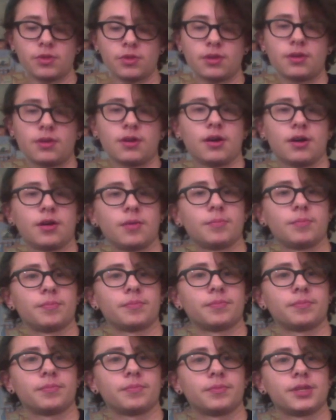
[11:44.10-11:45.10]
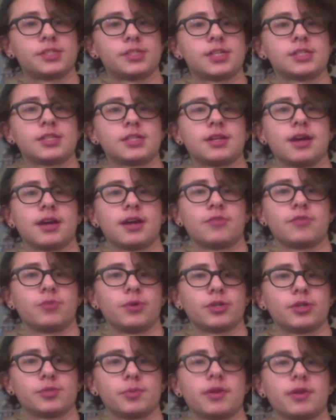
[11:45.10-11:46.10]
it says the Knight of
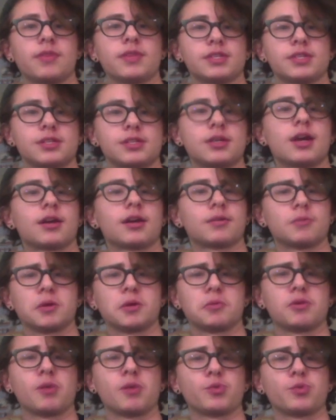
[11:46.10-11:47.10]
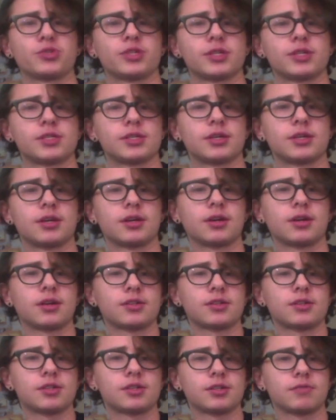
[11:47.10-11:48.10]
Wands, but in this deck it represents the King.
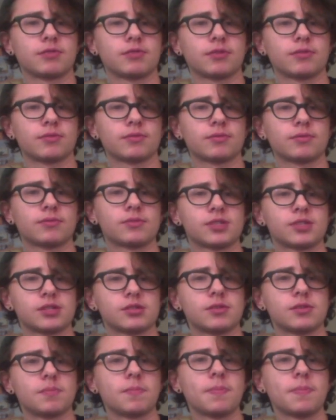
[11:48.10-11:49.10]
It's a different system.